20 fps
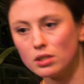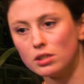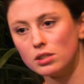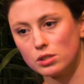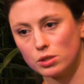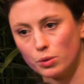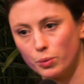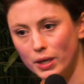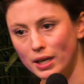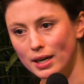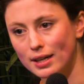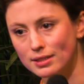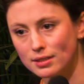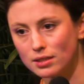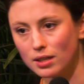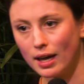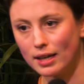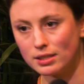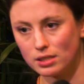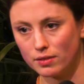so we elected
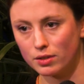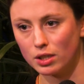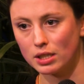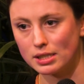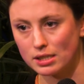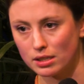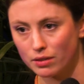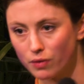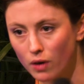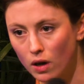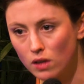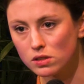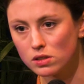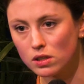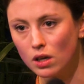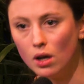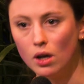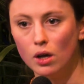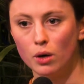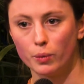the heads of the list in France,
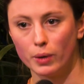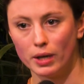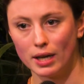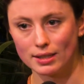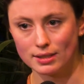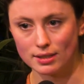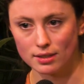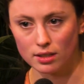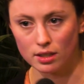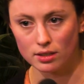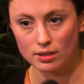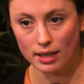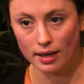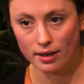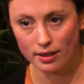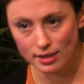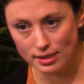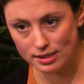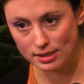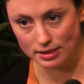we elected an
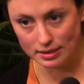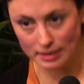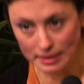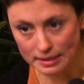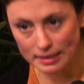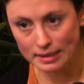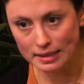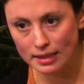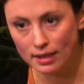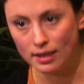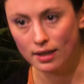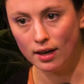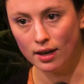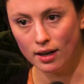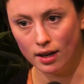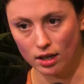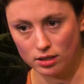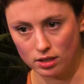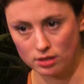entire list in Italy, an